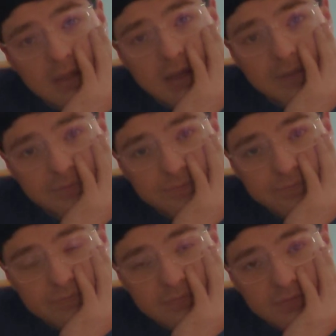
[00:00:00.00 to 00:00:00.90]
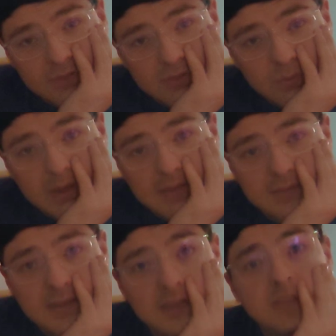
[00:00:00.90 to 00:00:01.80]
for sweat
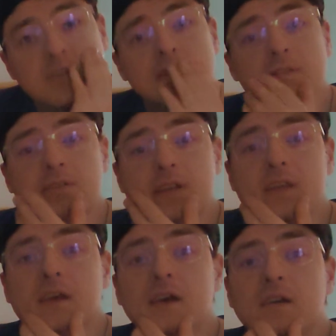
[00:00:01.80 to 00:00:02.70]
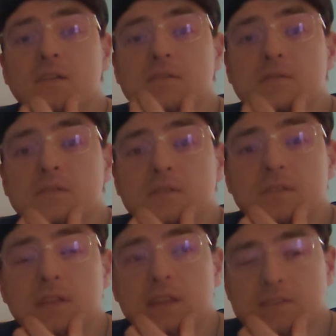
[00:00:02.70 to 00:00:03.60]
and such. So they're really
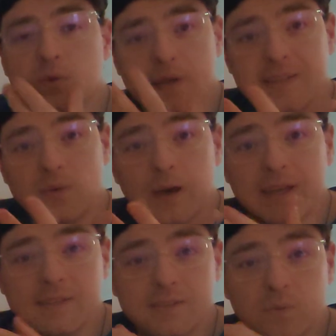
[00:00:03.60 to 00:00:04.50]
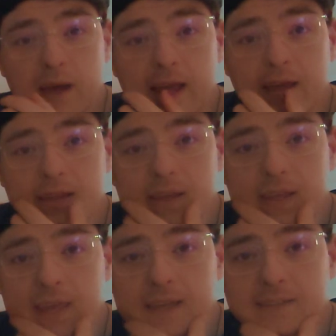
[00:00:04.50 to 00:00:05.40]
there's 20 ways to wear
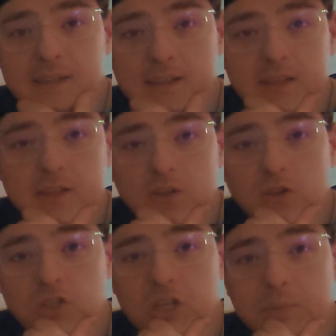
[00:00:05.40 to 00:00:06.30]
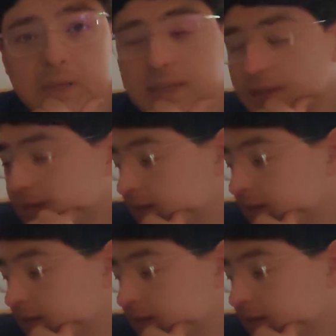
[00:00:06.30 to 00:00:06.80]
a gaiter. You can YouTube it.